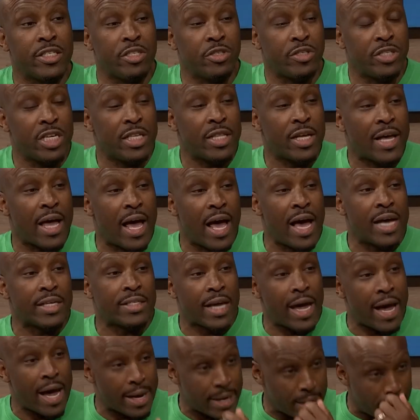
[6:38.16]
you see the guys
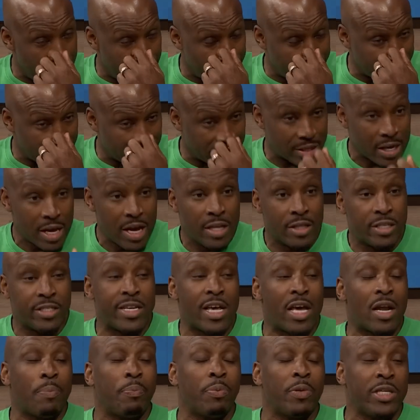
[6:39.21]
at the Seattle
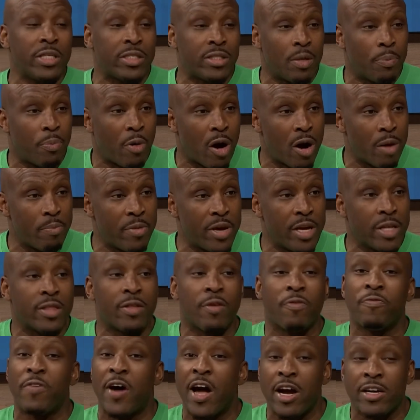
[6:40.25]
Police Department, the
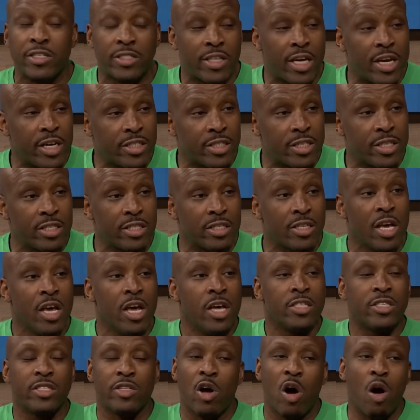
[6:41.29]
fire stations,
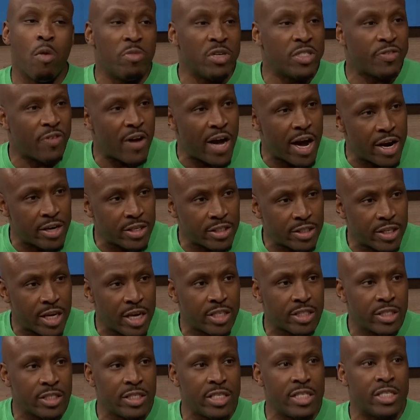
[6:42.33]
Snohomish Fire
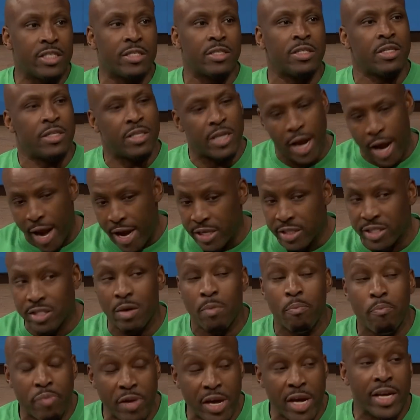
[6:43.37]
Station. He's trained the
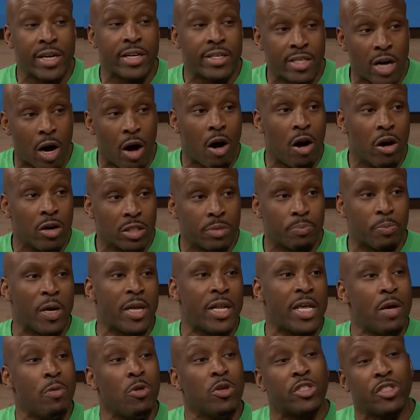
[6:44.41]
big dogs. But
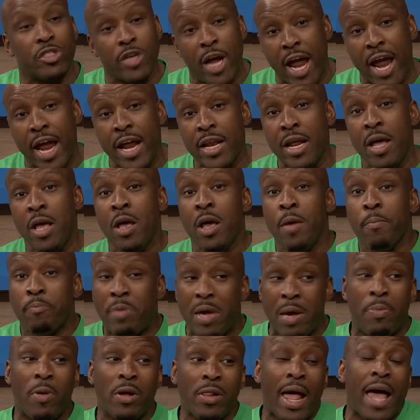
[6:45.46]
he will train
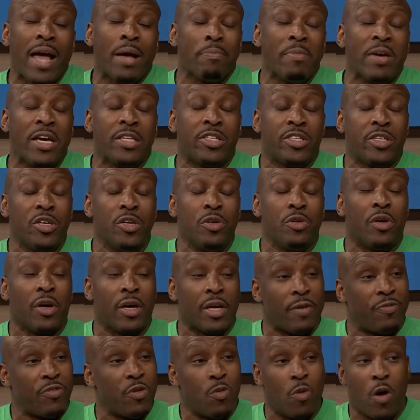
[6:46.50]
people like me too
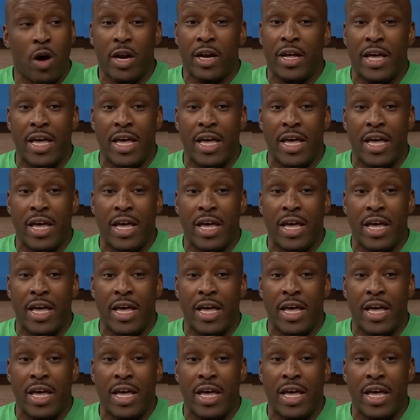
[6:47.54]
if you want to